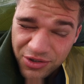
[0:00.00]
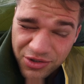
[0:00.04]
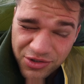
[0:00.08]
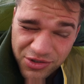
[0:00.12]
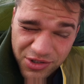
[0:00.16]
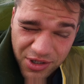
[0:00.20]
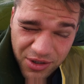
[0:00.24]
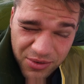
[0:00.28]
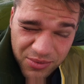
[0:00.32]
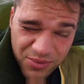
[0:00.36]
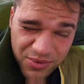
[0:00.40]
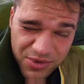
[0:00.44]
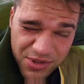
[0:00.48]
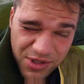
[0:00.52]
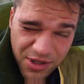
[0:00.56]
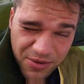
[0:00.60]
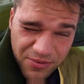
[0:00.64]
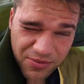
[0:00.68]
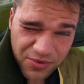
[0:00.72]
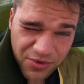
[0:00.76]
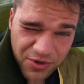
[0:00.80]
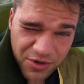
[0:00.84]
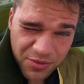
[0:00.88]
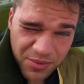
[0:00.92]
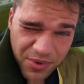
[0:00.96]
Turns out we
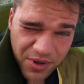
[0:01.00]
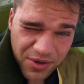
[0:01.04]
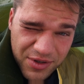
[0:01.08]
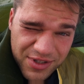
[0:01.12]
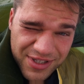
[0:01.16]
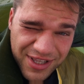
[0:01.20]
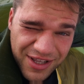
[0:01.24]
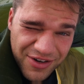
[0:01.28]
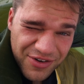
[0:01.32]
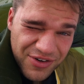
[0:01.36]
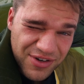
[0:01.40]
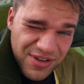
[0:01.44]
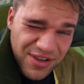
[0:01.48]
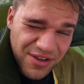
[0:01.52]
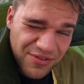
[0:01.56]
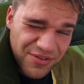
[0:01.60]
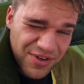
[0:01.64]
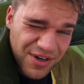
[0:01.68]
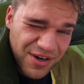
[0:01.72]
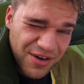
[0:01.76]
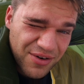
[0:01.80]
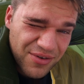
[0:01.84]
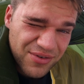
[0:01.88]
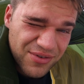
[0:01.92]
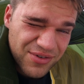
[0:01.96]
slept for about 10 or
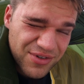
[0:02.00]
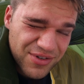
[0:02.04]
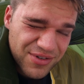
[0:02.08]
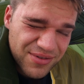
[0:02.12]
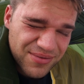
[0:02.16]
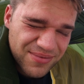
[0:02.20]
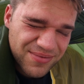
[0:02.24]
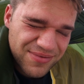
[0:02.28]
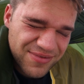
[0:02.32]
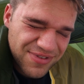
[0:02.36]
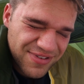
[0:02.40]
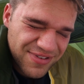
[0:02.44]
11 hours.